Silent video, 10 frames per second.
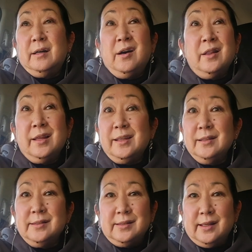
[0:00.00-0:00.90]
All I
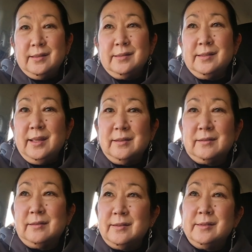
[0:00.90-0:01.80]
can say is
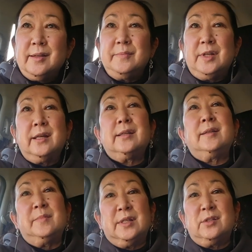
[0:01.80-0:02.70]
thank goodness I'm not
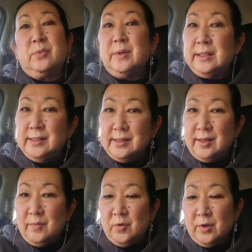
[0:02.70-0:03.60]
in my 20s
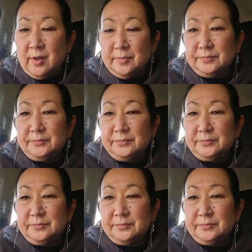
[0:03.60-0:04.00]
anymore,